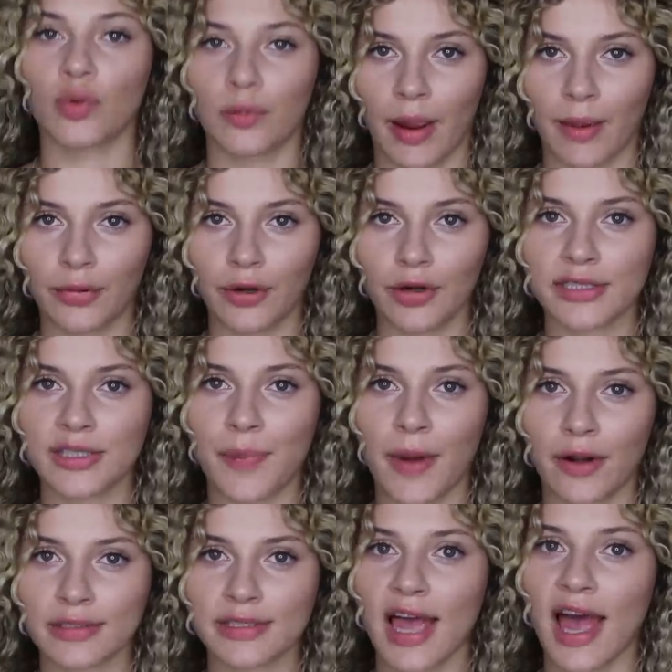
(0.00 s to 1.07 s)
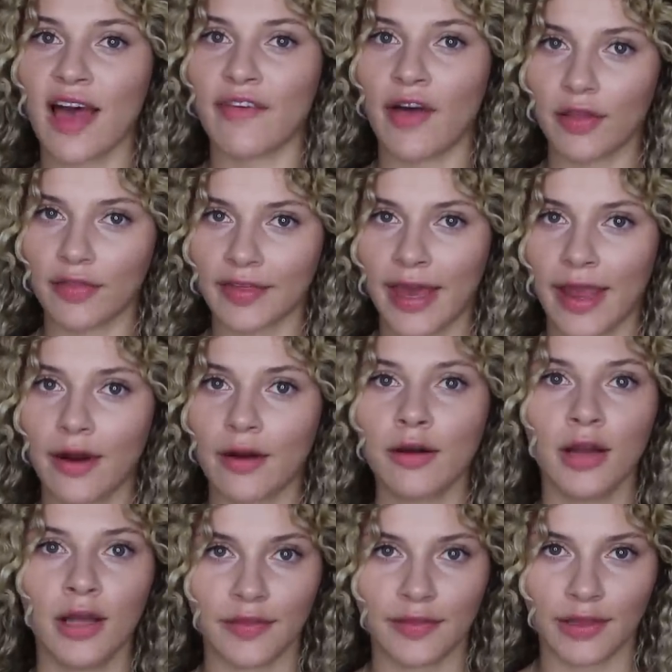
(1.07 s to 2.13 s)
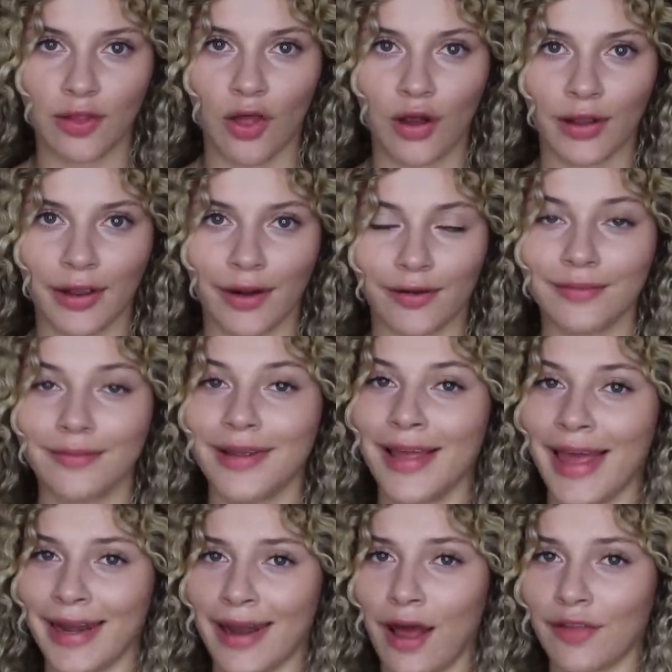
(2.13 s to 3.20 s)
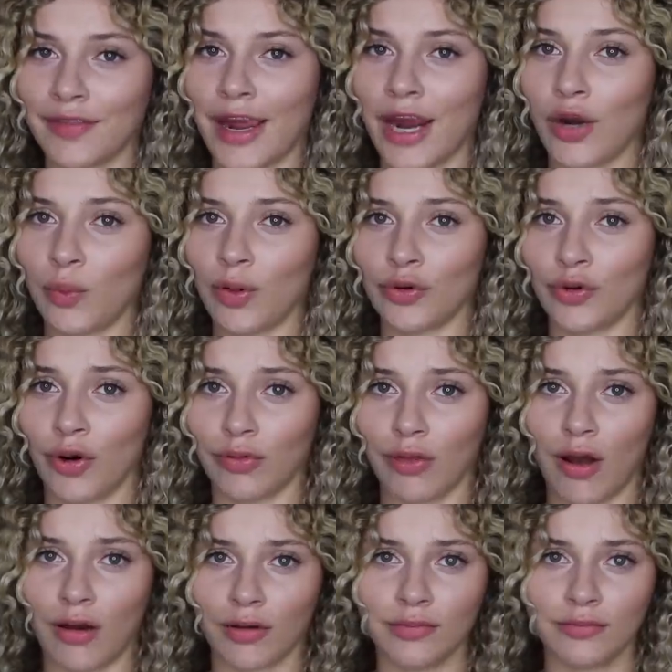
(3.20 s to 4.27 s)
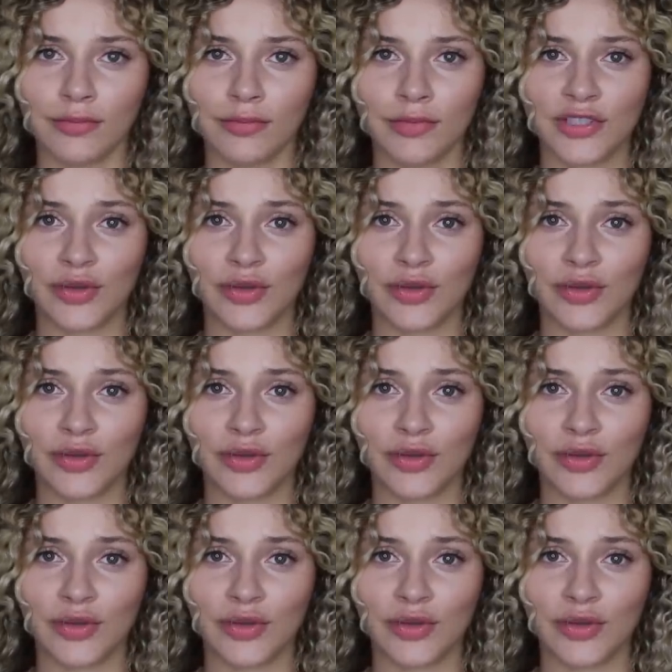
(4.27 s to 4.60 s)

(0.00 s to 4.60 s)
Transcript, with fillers: Remember, it's better to have healthy hair than long hair, and healthy hair will grow long.